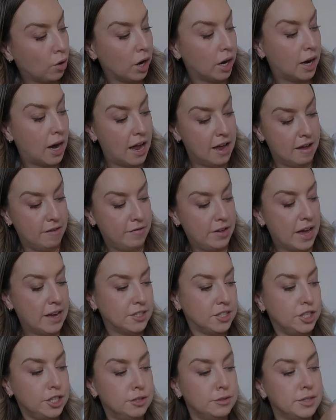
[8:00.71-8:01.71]
for it. I have
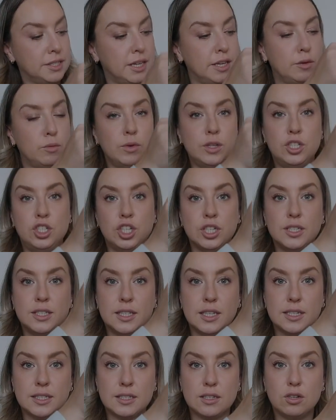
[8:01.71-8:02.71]
yet to use it with
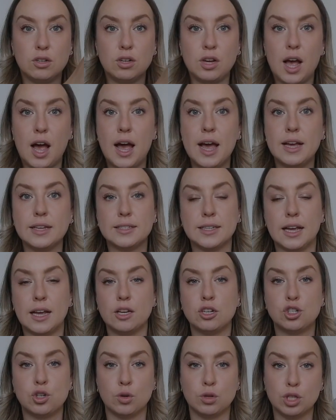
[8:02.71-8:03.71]
just this little guy as like
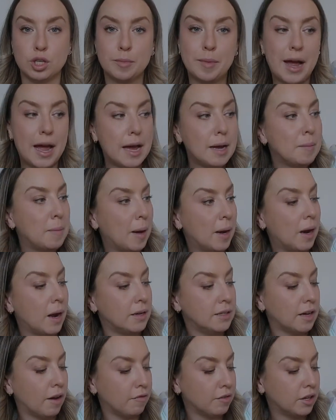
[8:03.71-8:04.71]
a shoulder bag, but
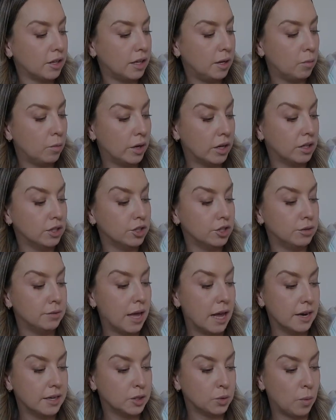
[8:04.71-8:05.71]
I definitely will do
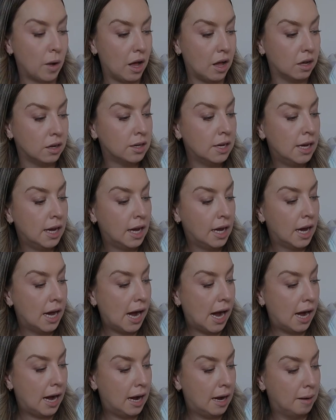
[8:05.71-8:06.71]
that as well.
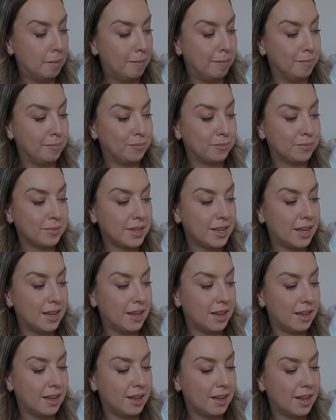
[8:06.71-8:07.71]

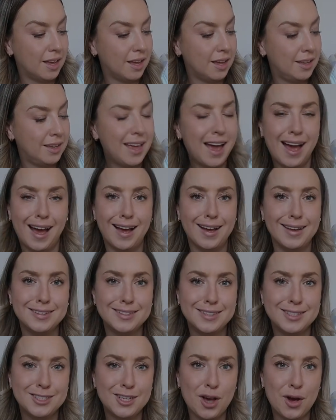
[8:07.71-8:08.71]
Yeah,
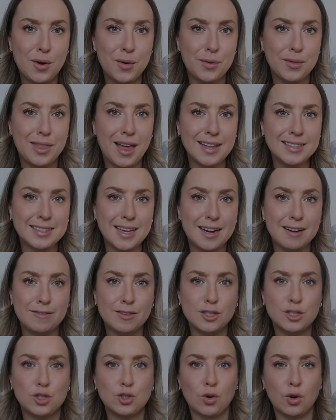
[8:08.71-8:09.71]
so that's kind of
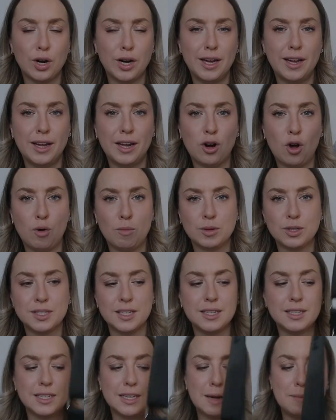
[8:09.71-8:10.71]
the story. It
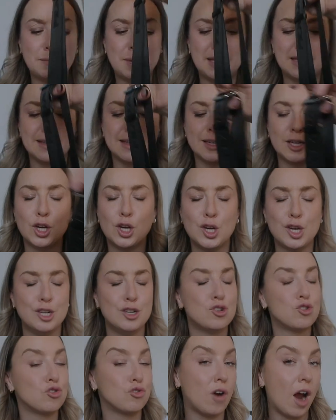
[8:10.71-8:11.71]
almost ended up being like a
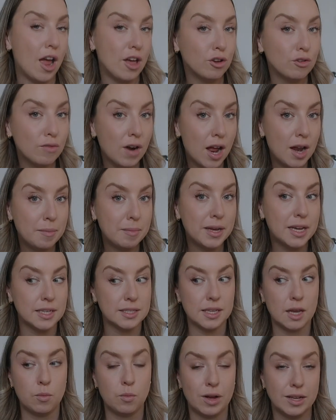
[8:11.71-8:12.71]
good trial run
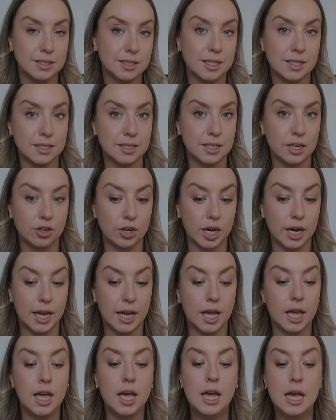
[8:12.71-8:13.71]
because I was
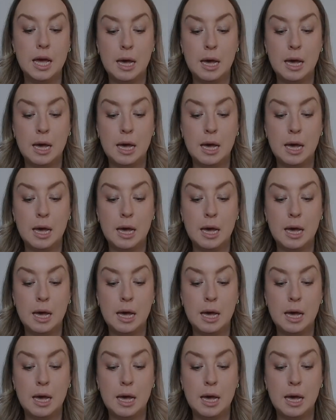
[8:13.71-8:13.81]
considering